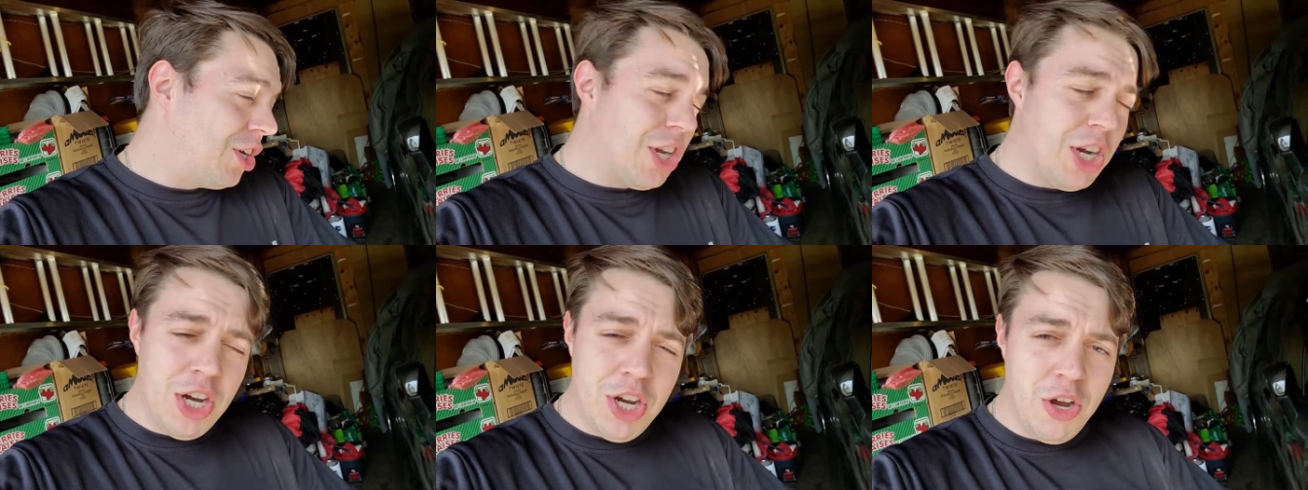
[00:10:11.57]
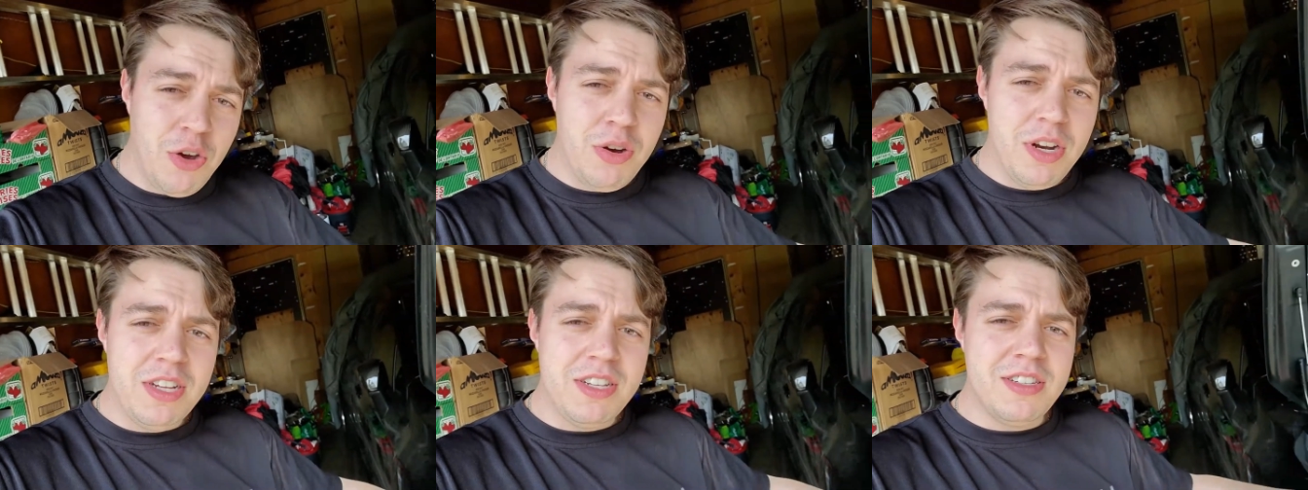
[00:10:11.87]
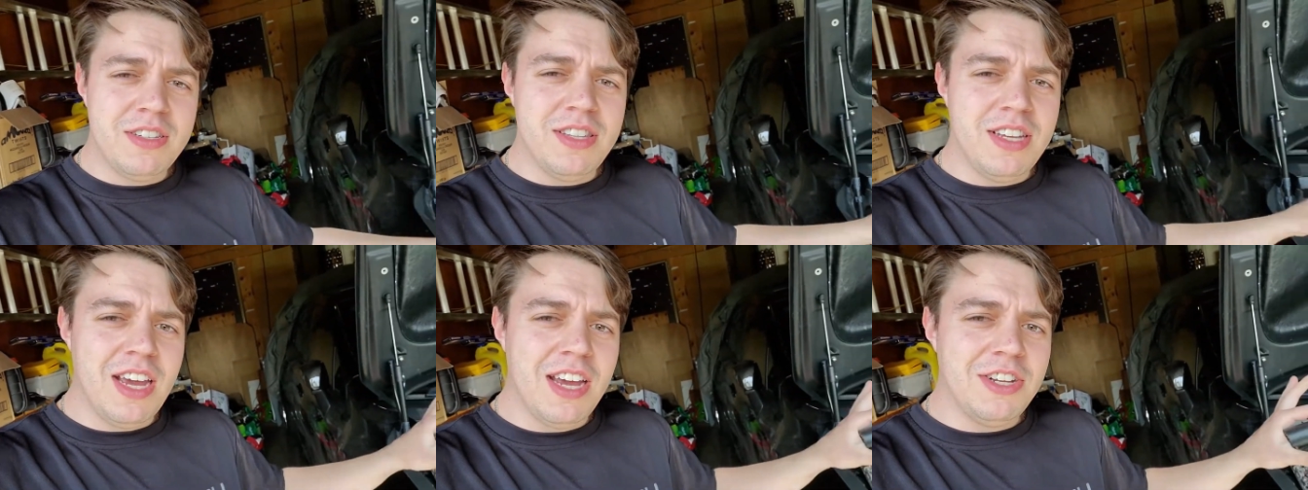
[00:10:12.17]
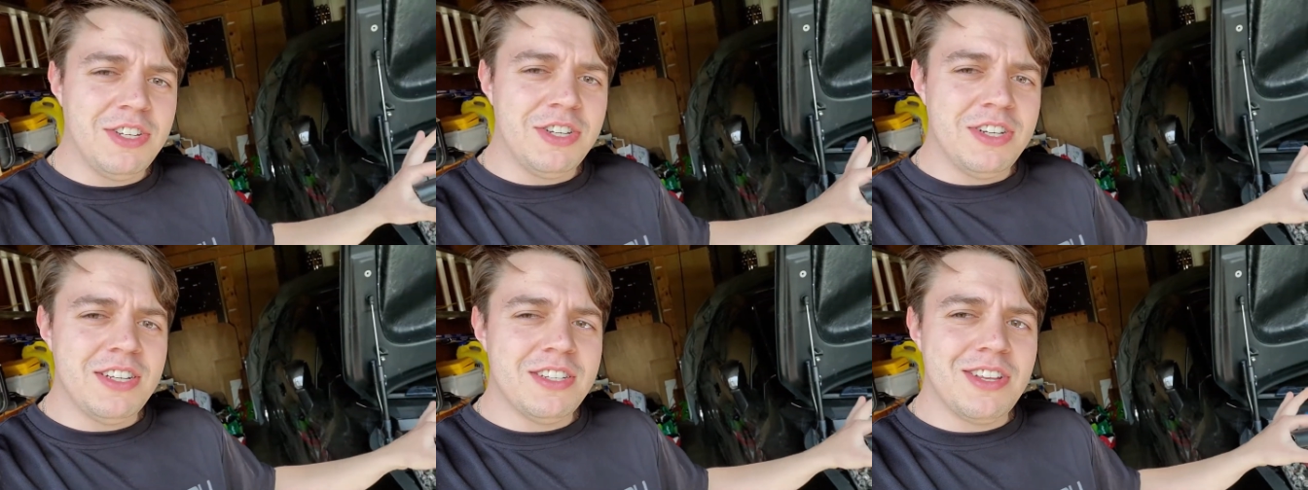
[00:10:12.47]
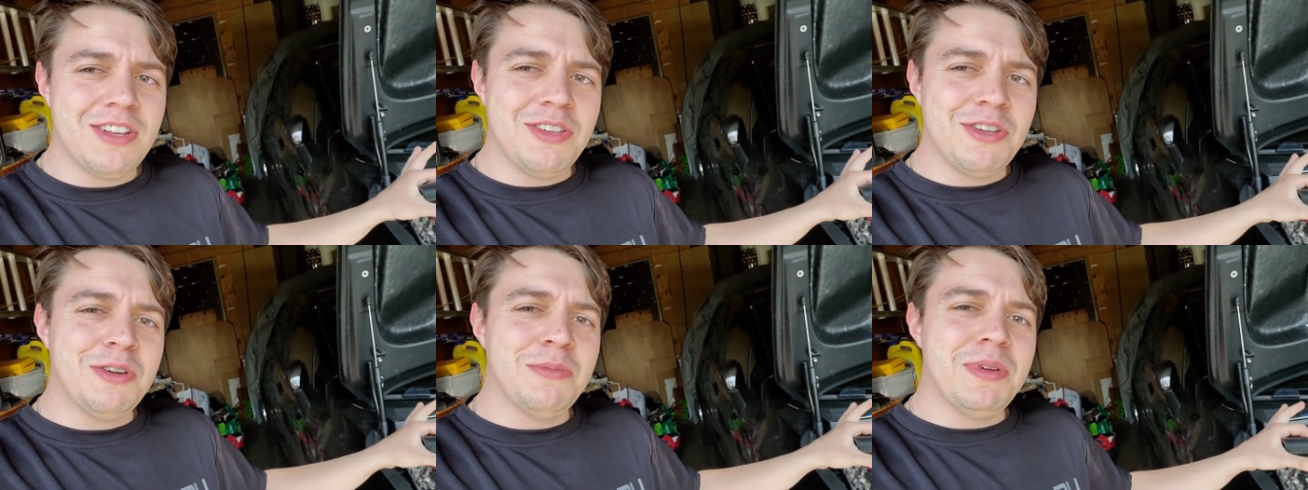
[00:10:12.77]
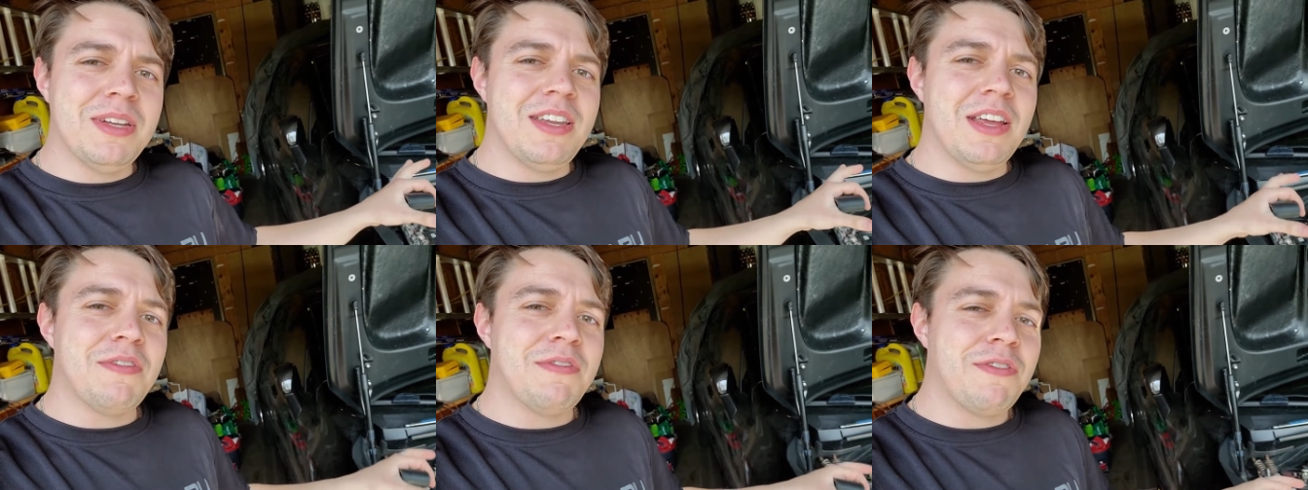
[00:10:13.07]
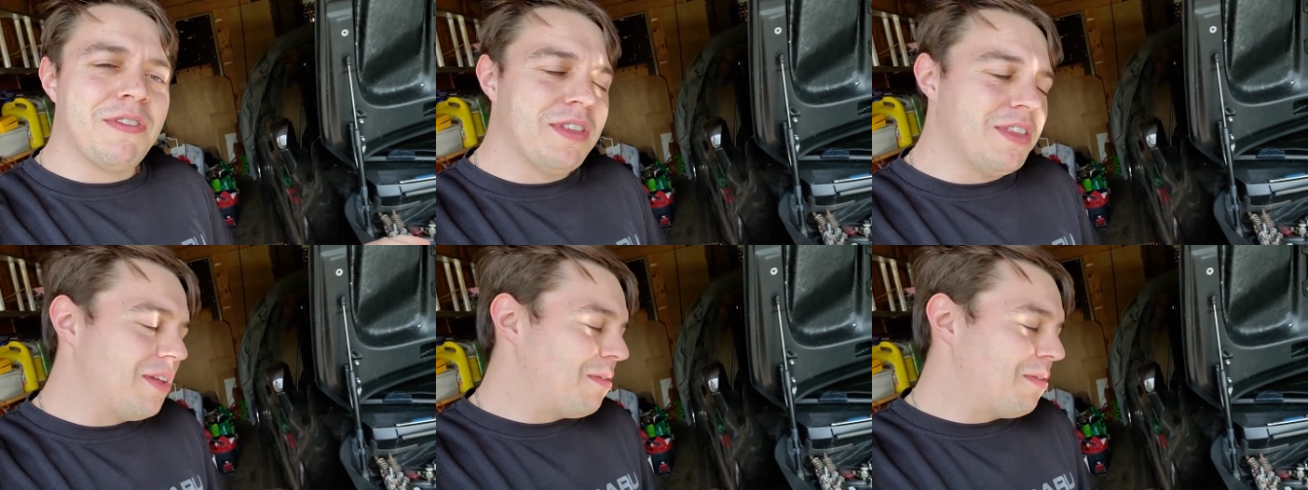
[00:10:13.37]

going to notice the engine is a little bit different